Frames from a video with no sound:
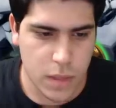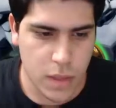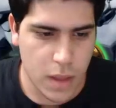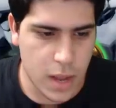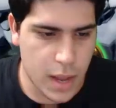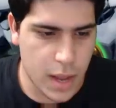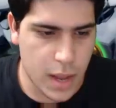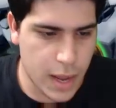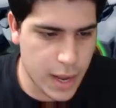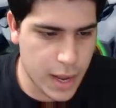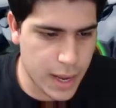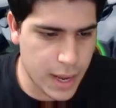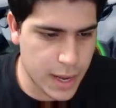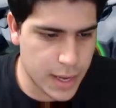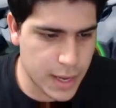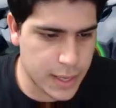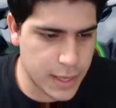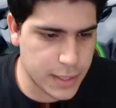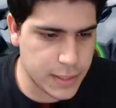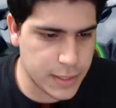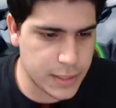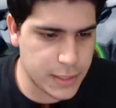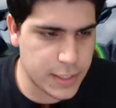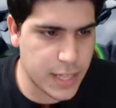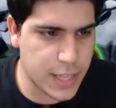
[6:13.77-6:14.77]

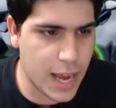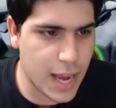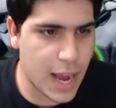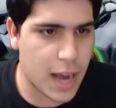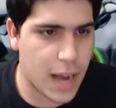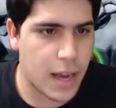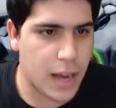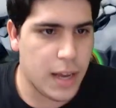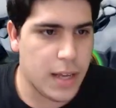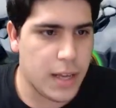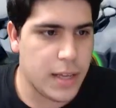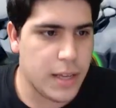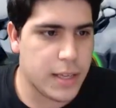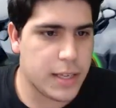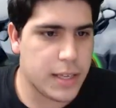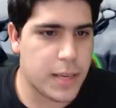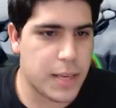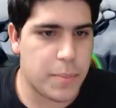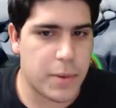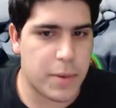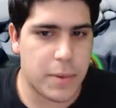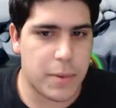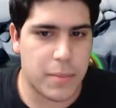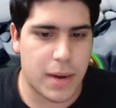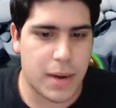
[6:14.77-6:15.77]
And yeah, keep
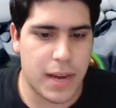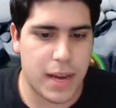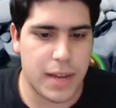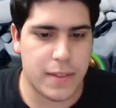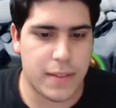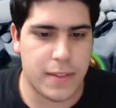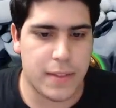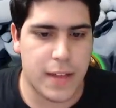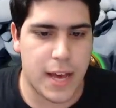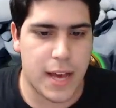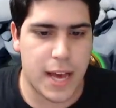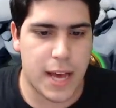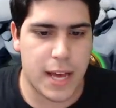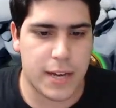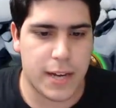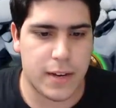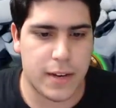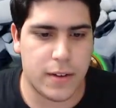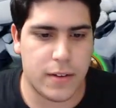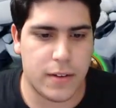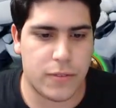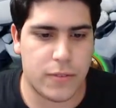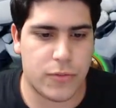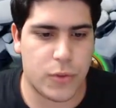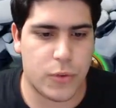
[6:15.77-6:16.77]
in mind
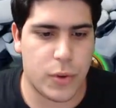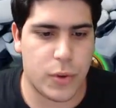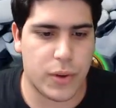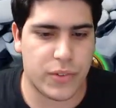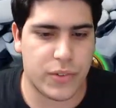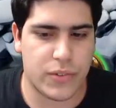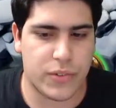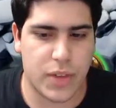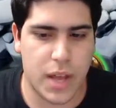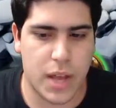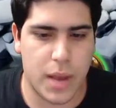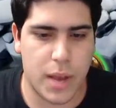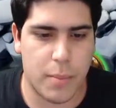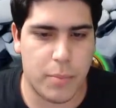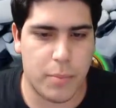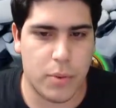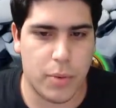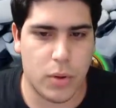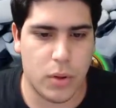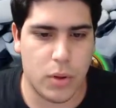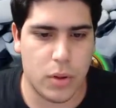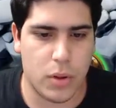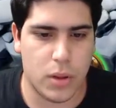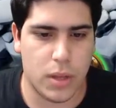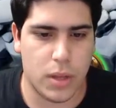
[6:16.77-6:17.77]
that, for
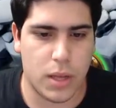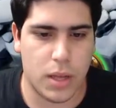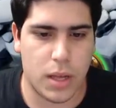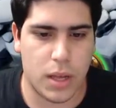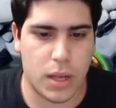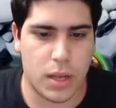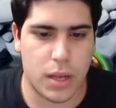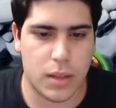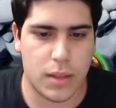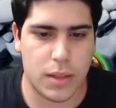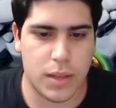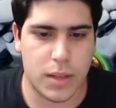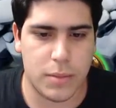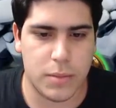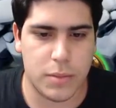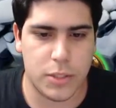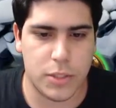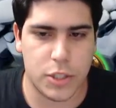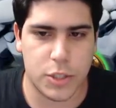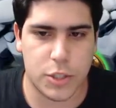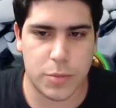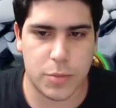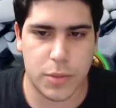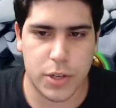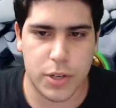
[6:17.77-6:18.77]
example, let me
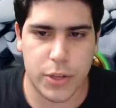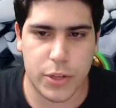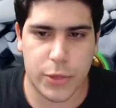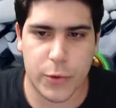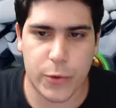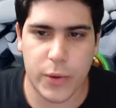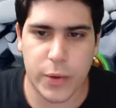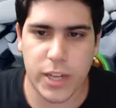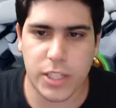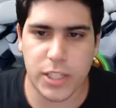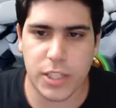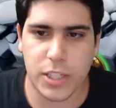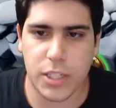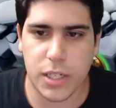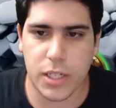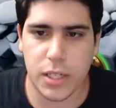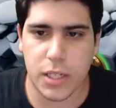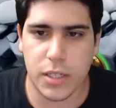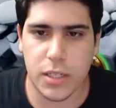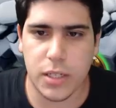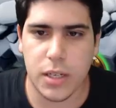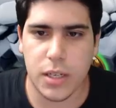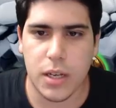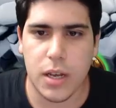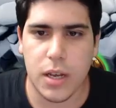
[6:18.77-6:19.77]
just put a
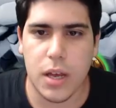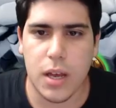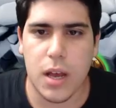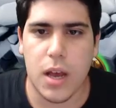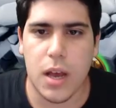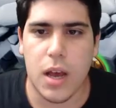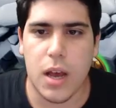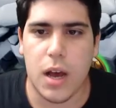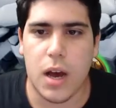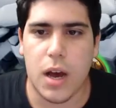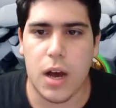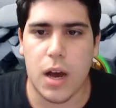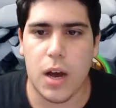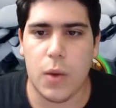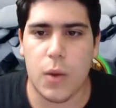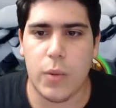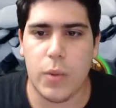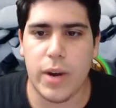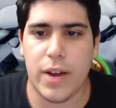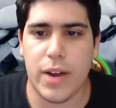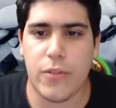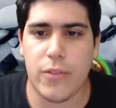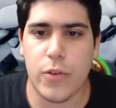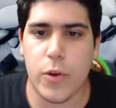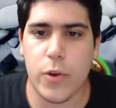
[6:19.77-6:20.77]
Thracian.
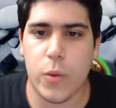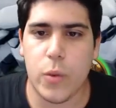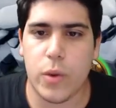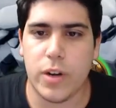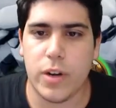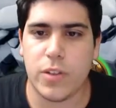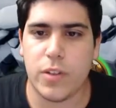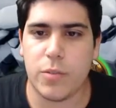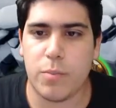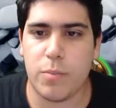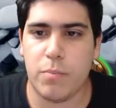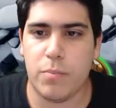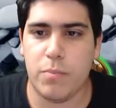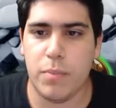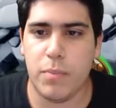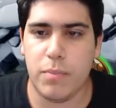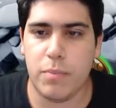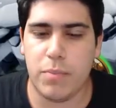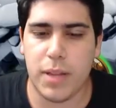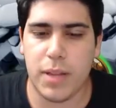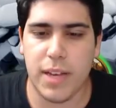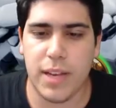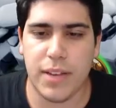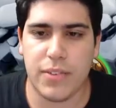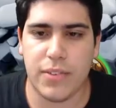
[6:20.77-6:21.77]
Whenever you want to
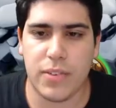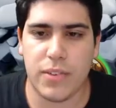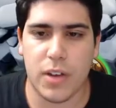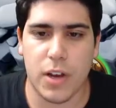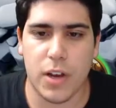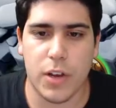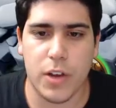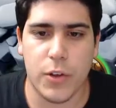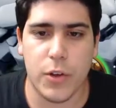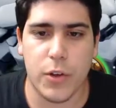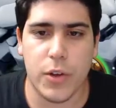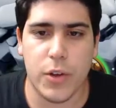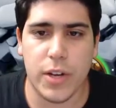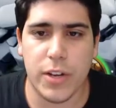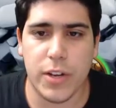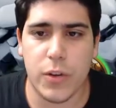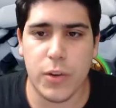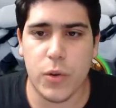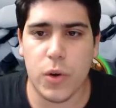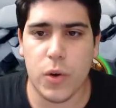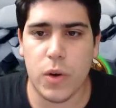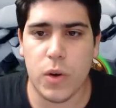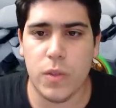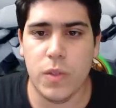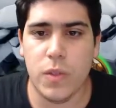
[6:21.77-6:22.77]
place a unit,
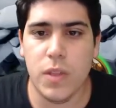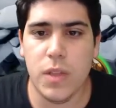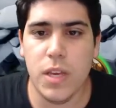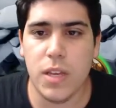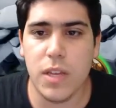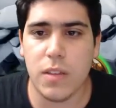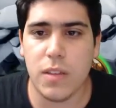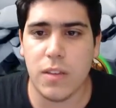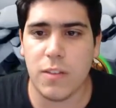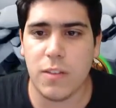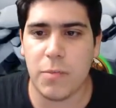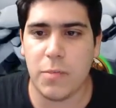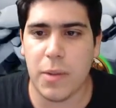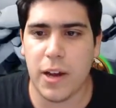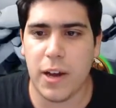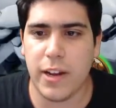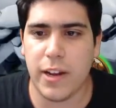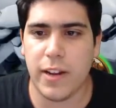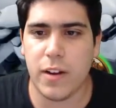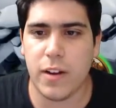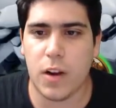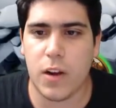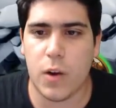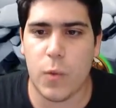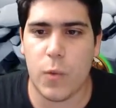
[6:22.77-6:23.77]
you need to spawn
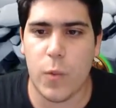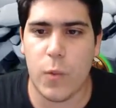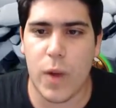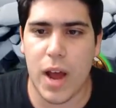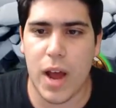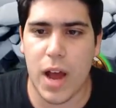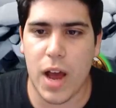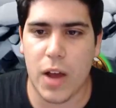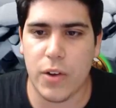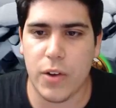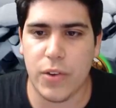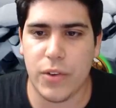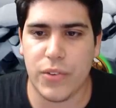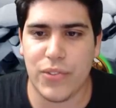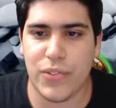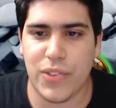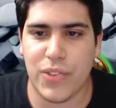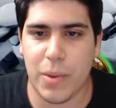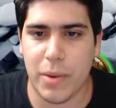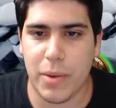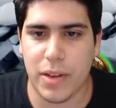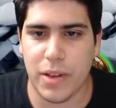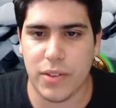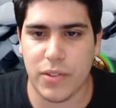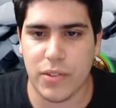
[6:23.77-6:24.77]
it around your
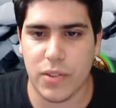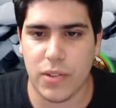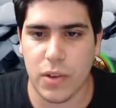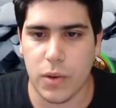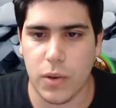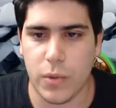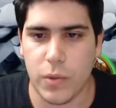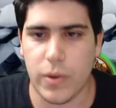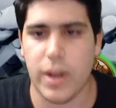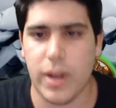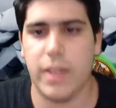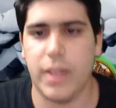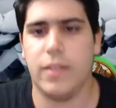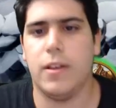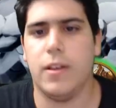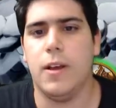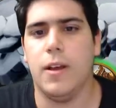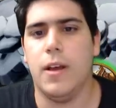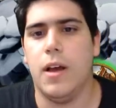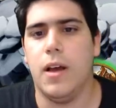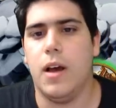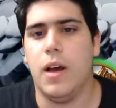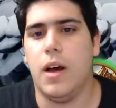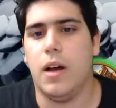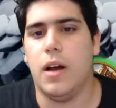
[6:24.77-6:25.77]
summoning stone, right?
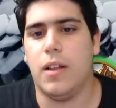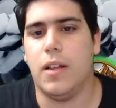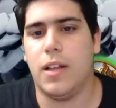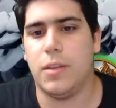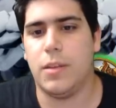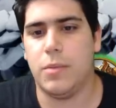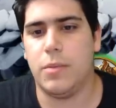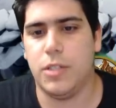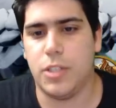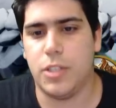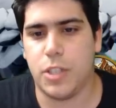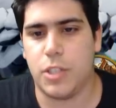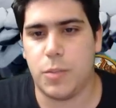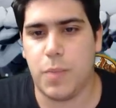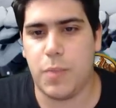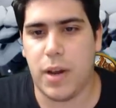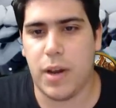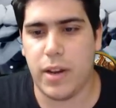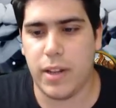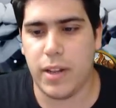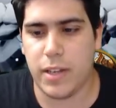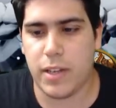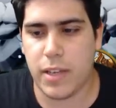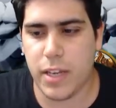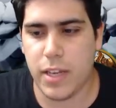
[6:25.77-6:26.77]
Let me just spawn
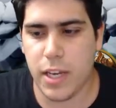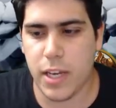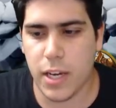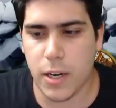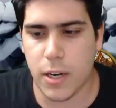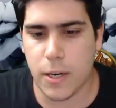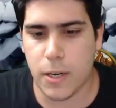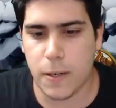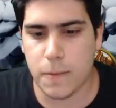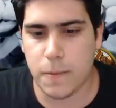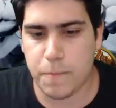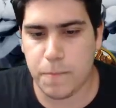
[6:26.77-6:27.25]
it here,